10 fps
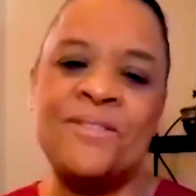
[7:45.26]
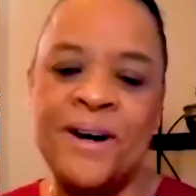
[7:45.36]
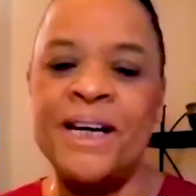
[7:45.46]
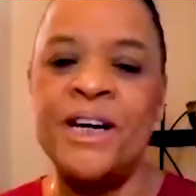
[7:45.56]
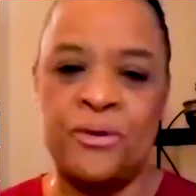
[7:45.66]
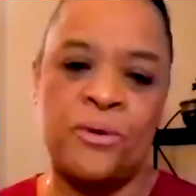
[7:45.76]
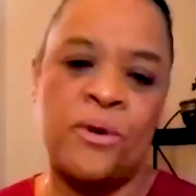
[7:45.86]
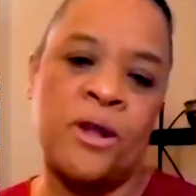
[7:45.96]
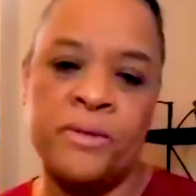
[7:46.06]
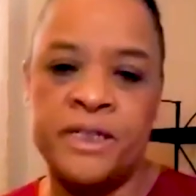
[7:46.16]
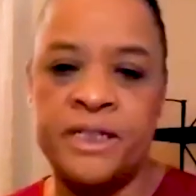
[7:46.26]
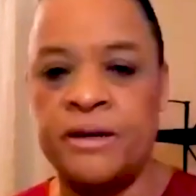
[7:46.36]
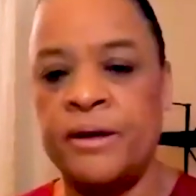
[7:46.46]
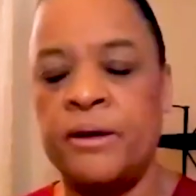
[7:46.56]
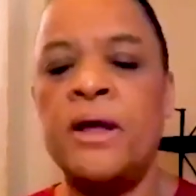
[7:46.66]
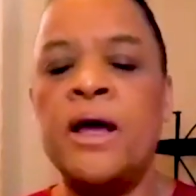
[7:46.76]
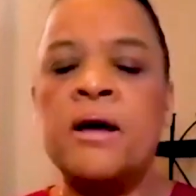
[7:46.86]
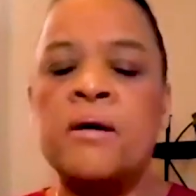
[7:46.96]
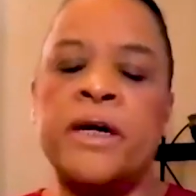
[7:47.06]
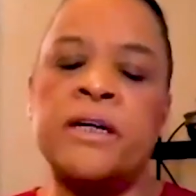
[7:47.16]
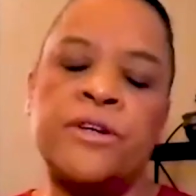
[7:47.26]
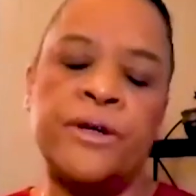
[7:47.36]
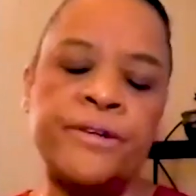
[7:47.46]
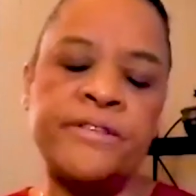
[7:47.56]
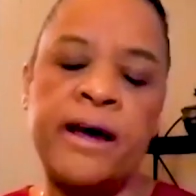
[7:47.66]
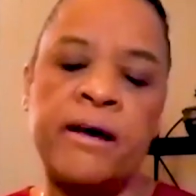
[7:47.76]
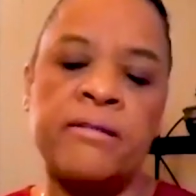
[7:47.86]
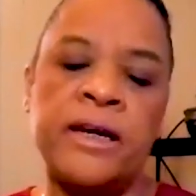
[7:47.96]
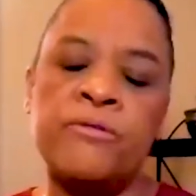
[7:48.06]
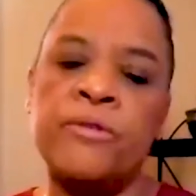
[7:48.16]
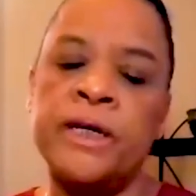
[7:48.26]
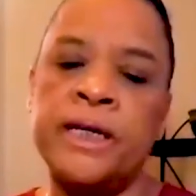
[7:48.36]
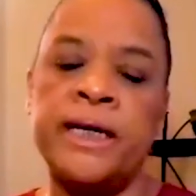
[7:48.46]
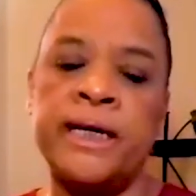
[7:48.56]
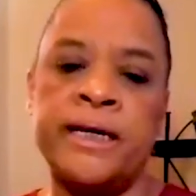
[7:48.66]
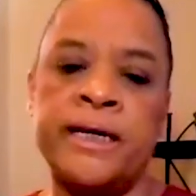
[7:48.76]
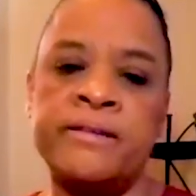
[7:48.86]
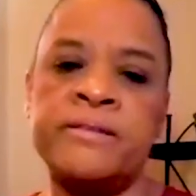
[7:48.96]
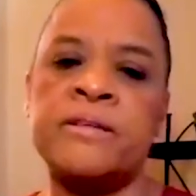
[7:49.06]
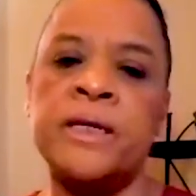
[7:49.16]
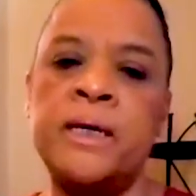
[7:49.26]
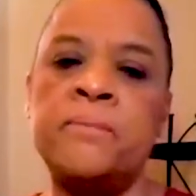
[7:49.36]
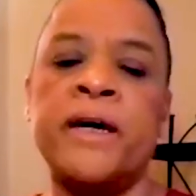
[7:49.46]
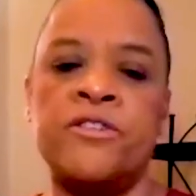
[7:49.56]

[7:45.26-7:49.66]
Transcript: trying mm-hmm. to get all the material. But it turns out that it really is sleep,